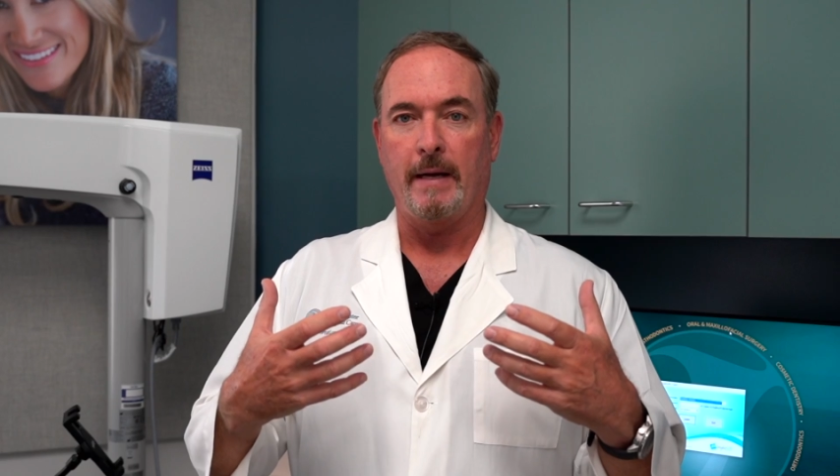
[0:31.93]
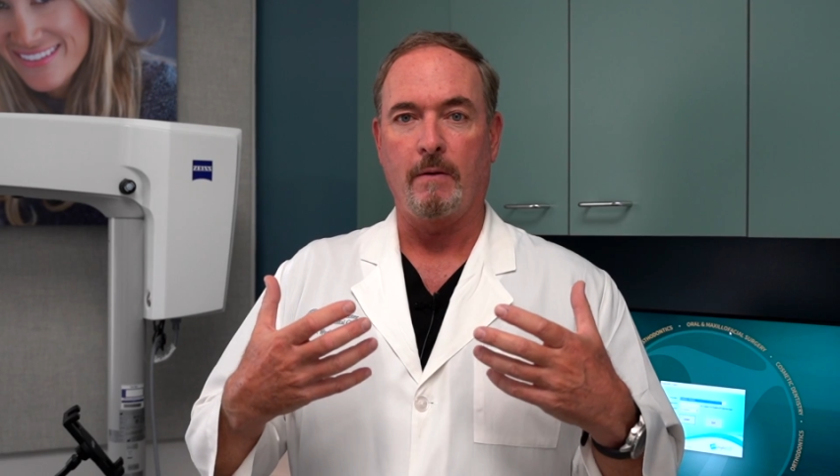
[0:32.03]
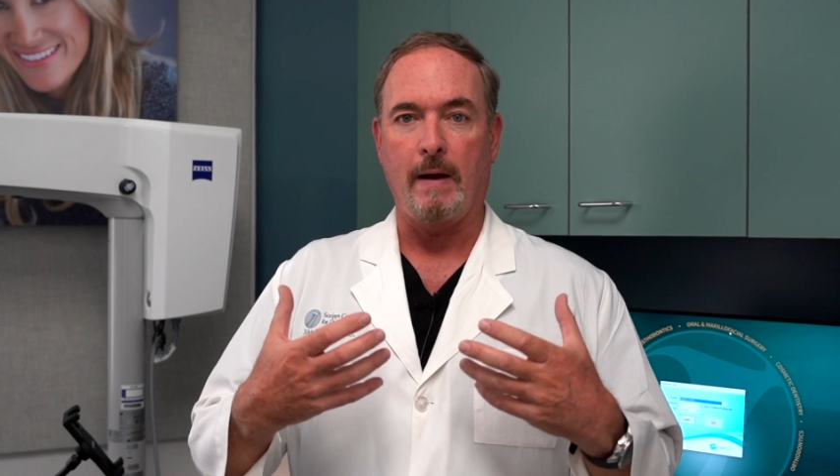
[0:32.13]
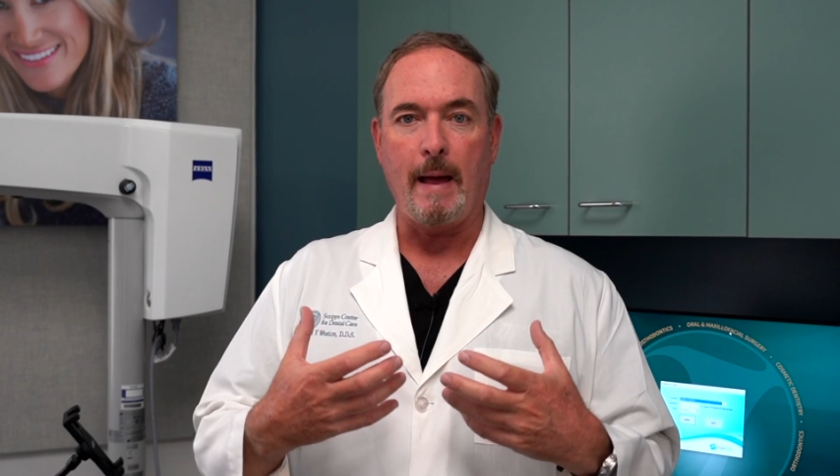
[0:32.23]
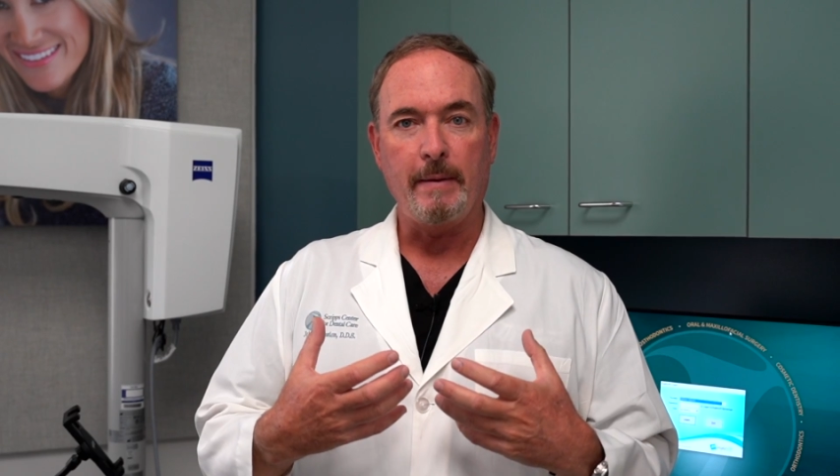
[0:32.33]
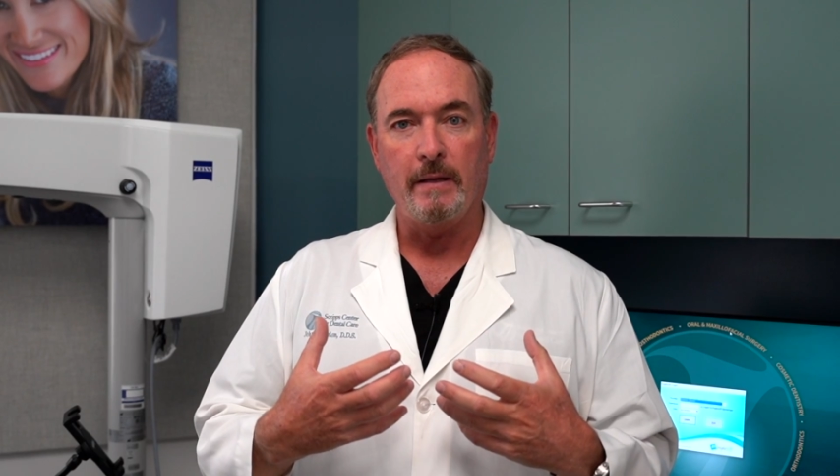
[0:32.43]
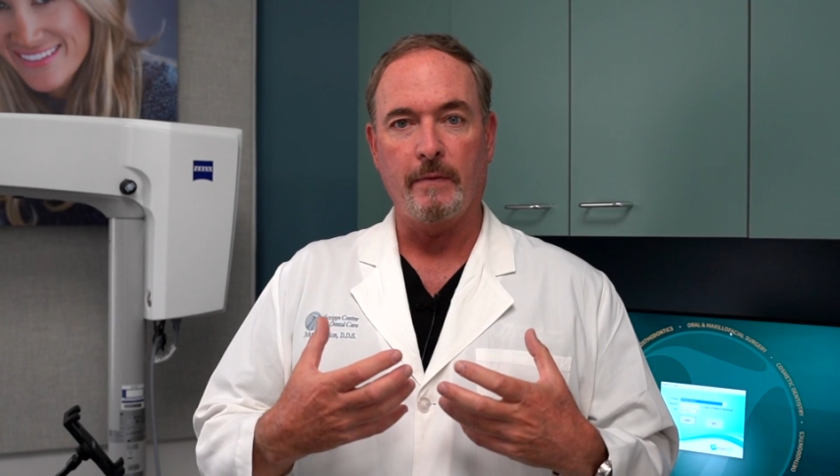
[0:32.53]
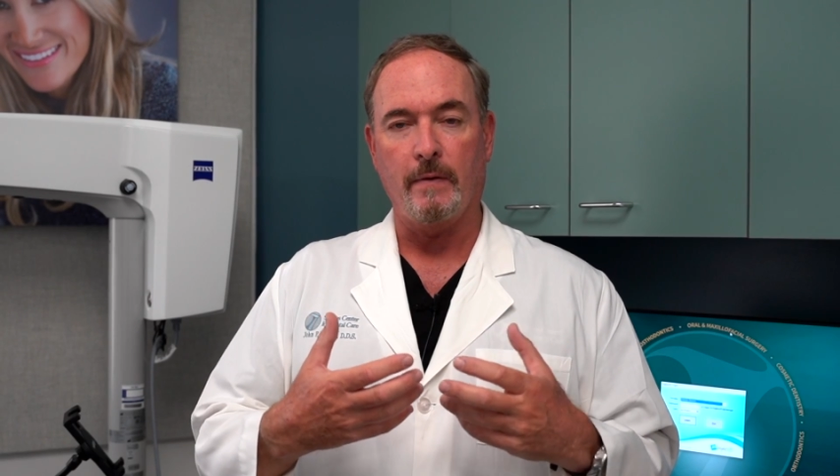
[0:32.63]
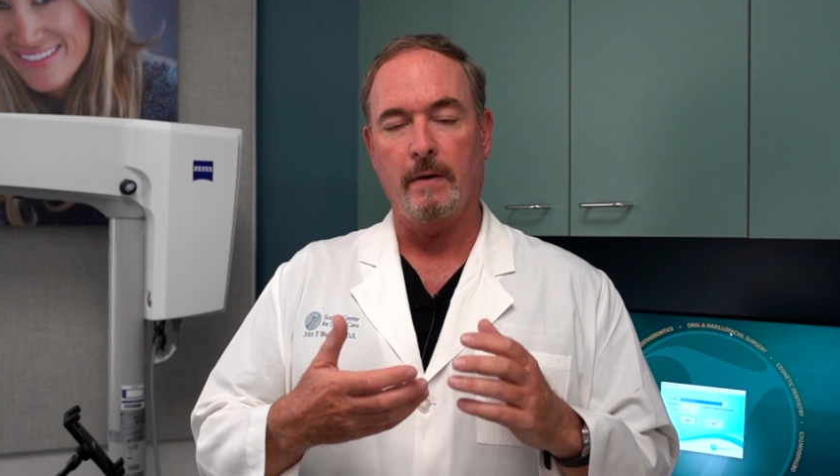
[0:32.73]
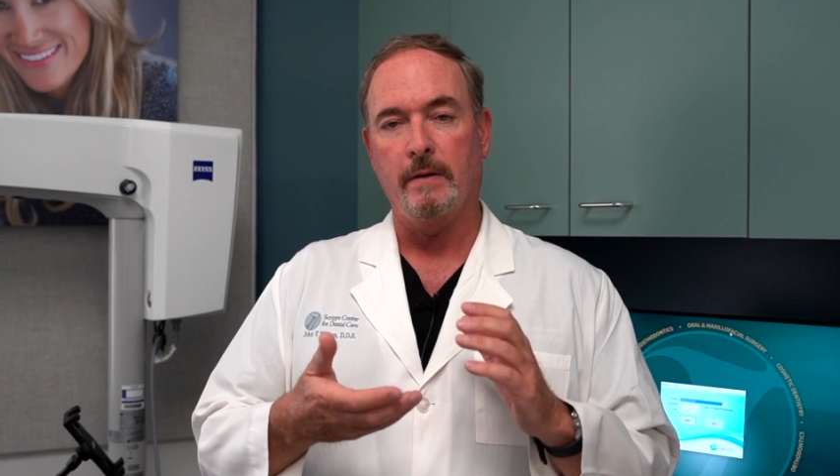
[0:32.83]
grabbing
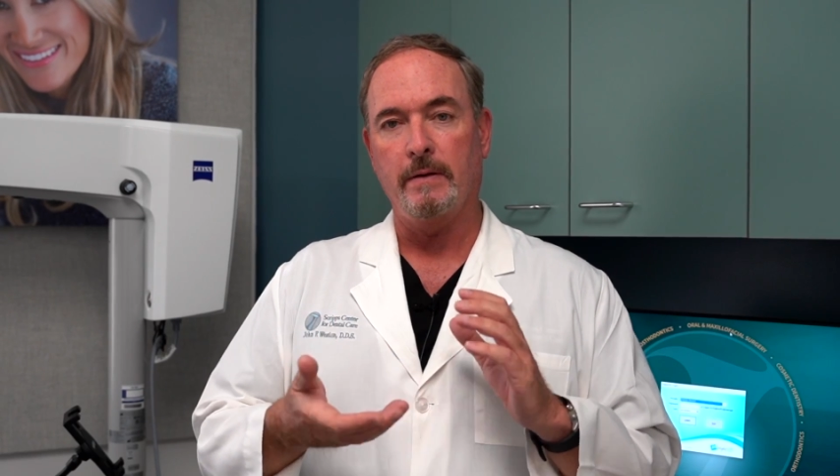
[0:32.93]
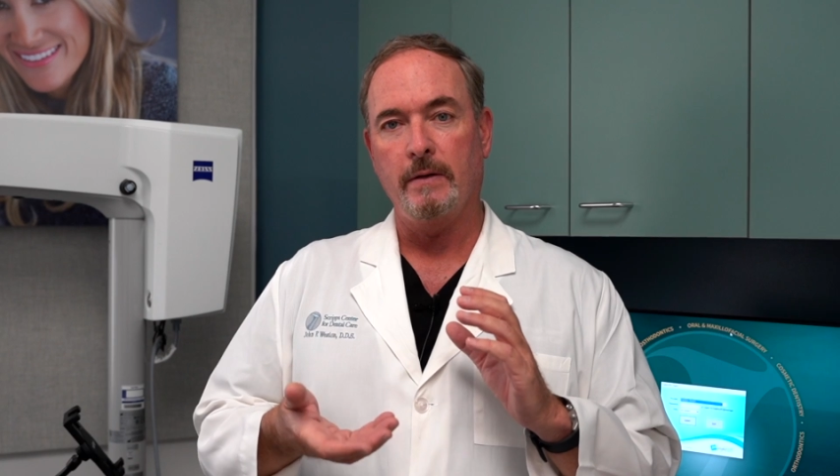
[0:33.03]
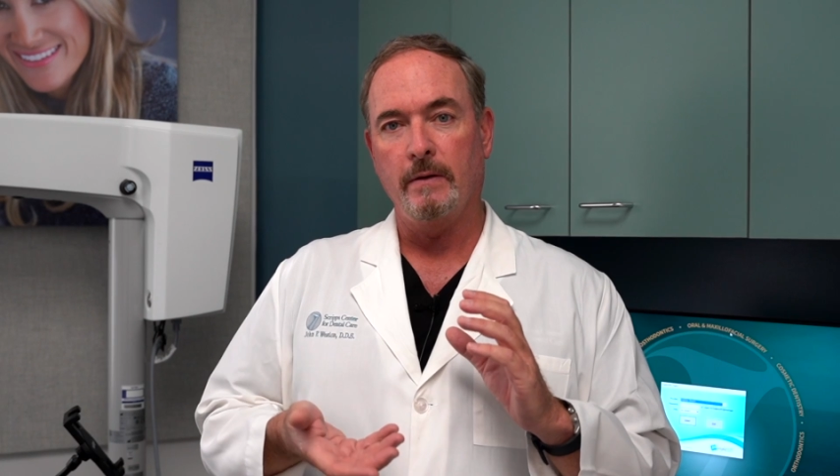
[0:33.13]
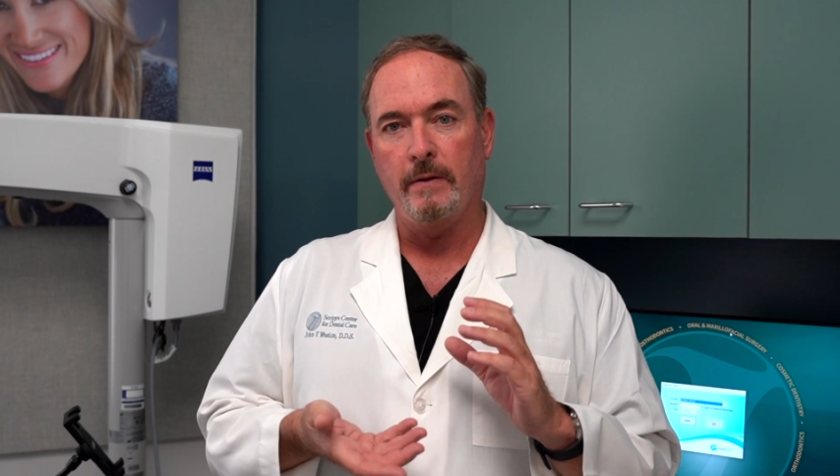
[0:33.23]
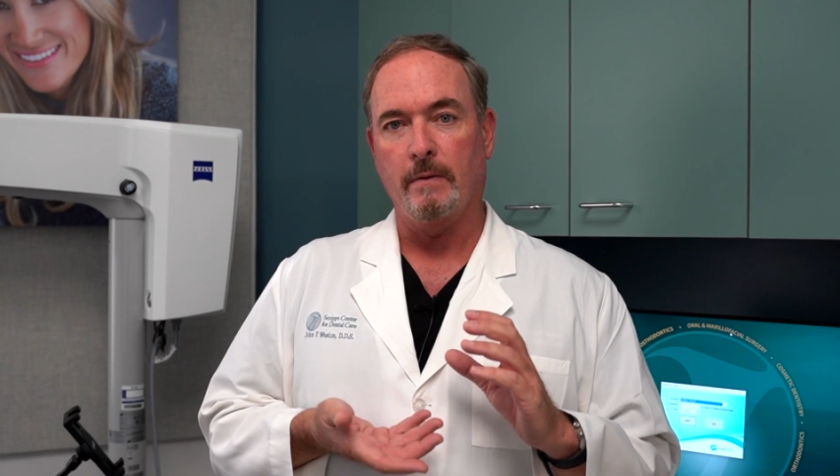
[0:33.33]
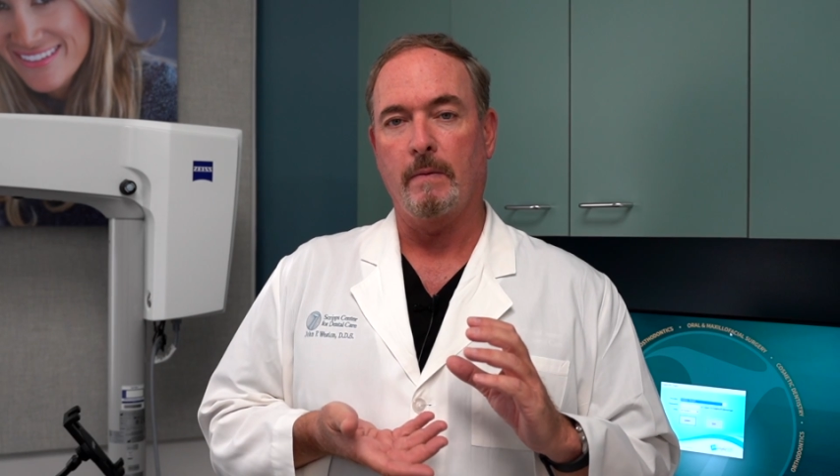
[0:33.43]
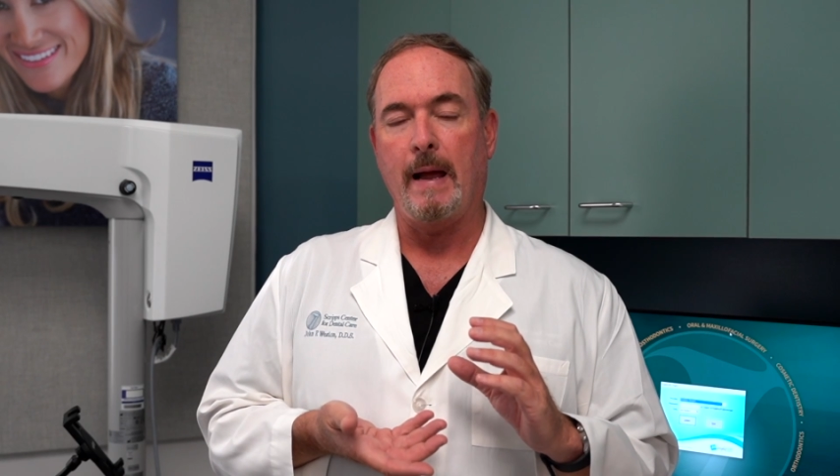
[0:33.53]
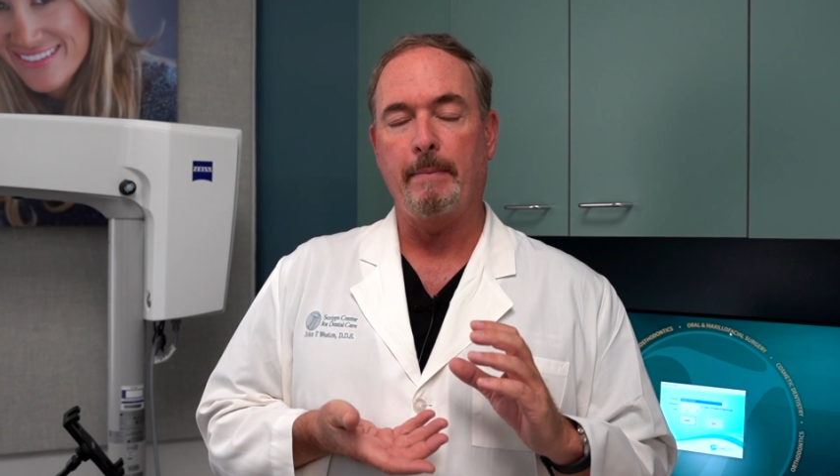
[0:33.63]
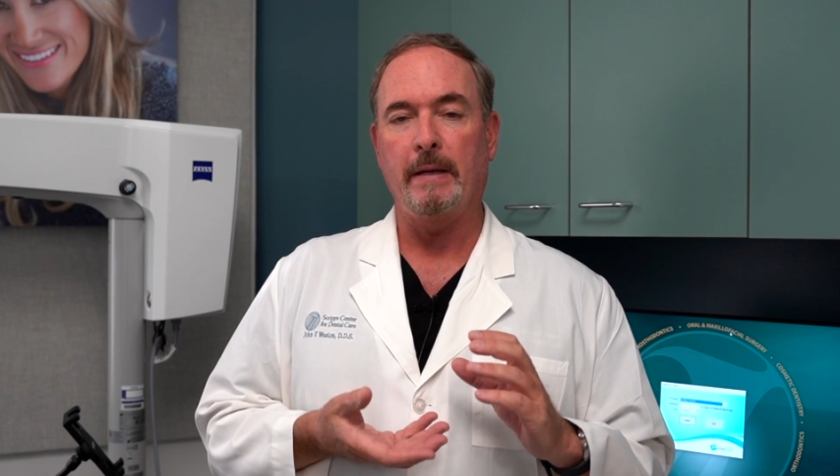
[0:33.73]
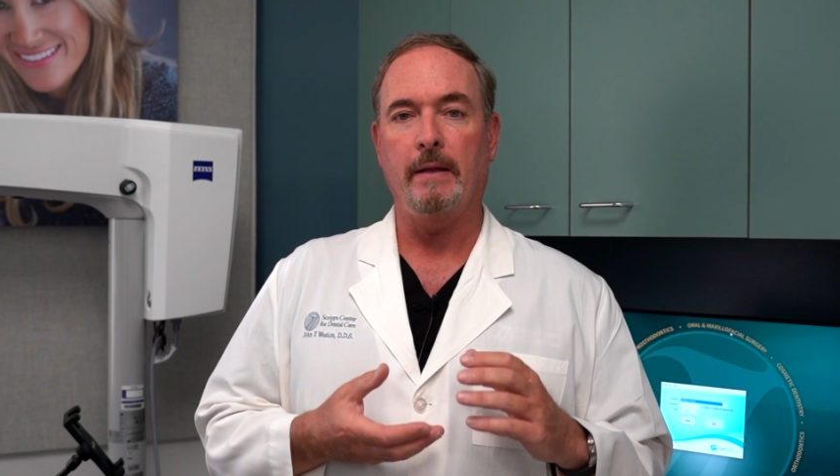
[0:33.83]
the front of the tooth and
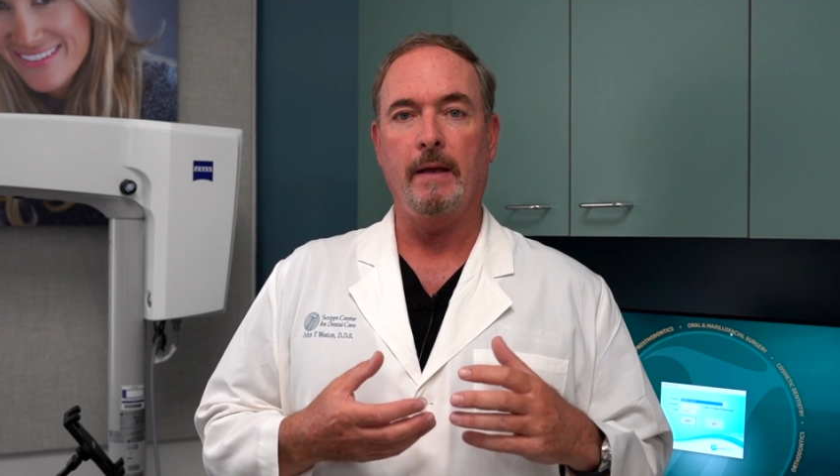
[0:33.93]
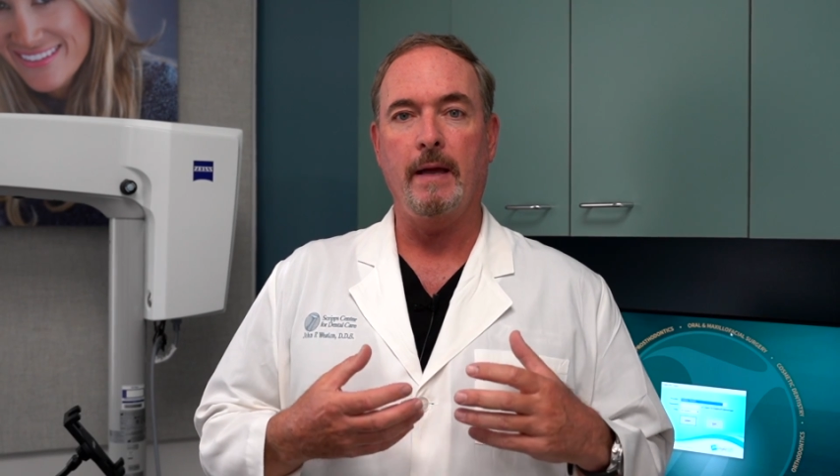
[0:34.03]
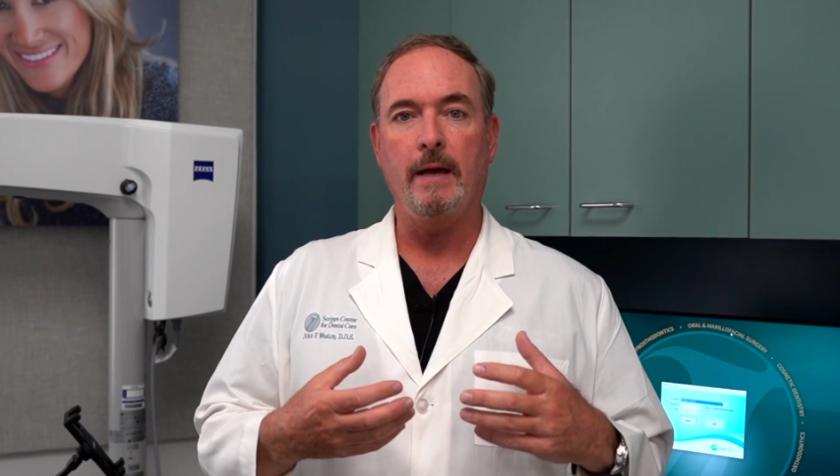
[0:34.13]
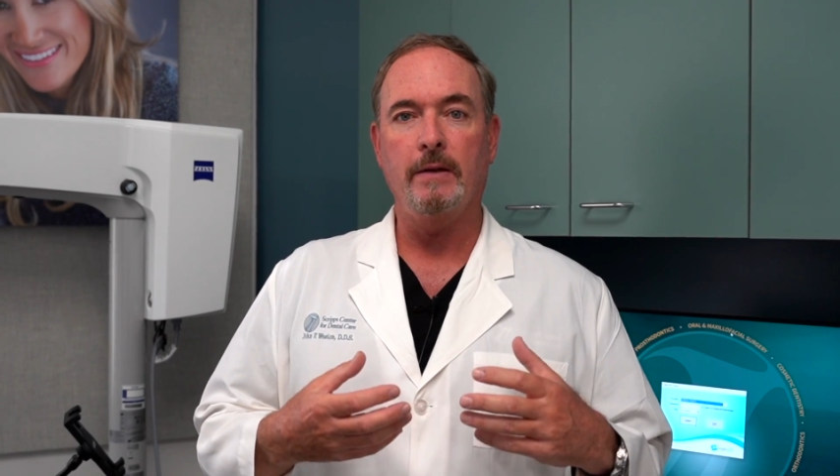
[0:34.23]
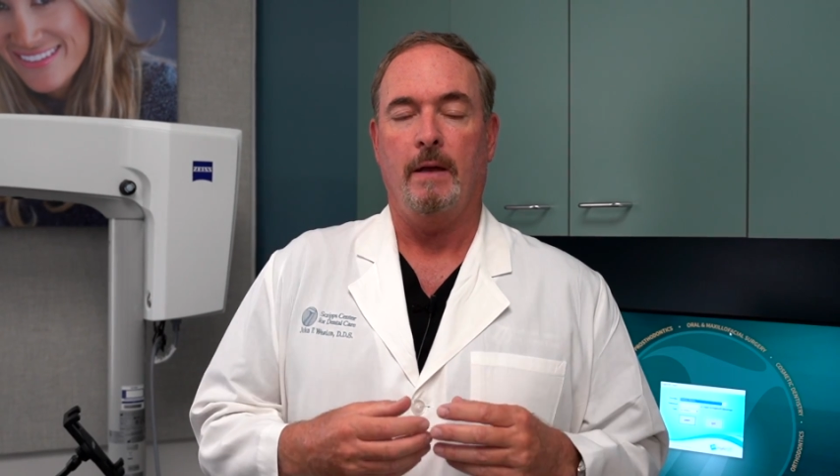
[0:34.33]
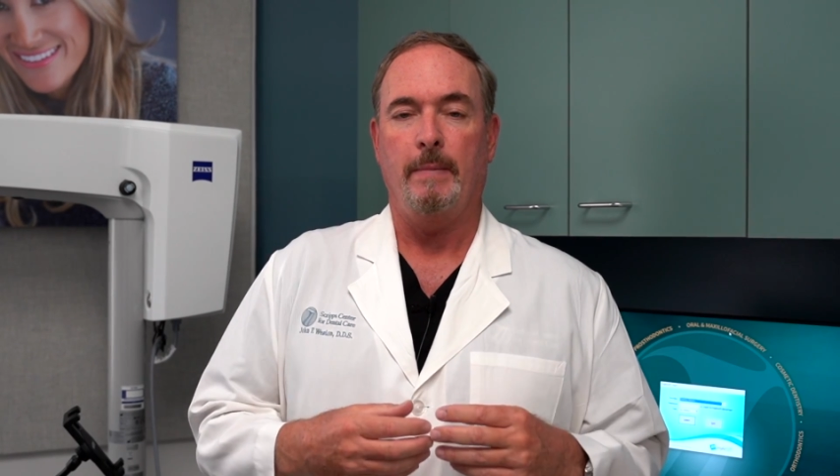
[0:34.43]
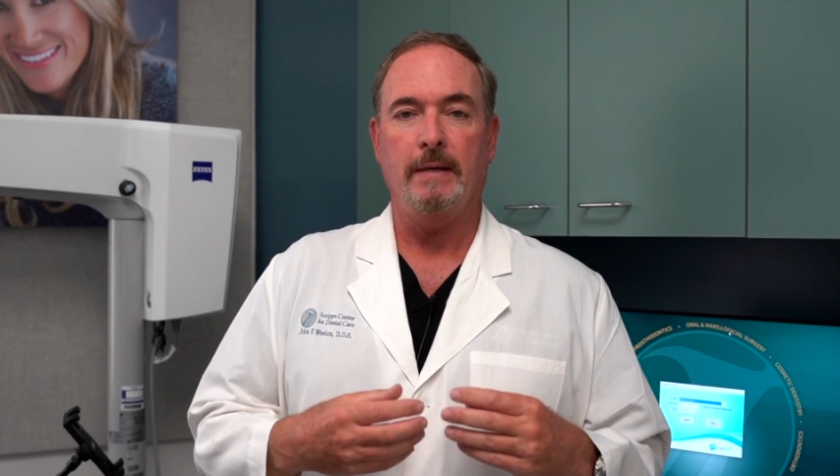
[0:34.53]
wrapping the edge,